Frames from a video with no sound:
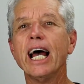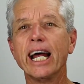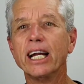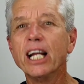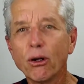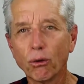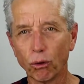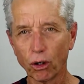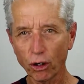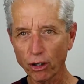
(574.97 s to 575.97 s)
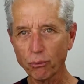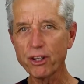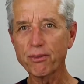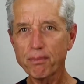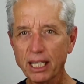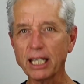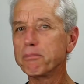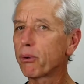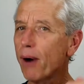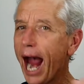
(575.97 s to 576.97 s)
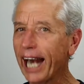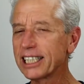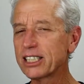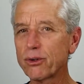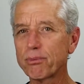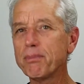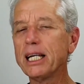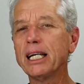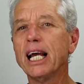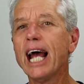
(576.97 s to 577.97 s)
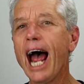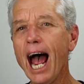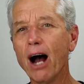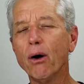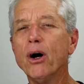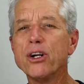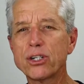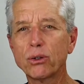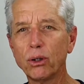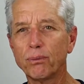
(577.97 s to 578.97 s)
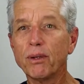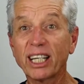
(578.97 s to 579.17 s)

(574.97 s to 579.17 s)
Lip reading: and learn with me, practice with me how to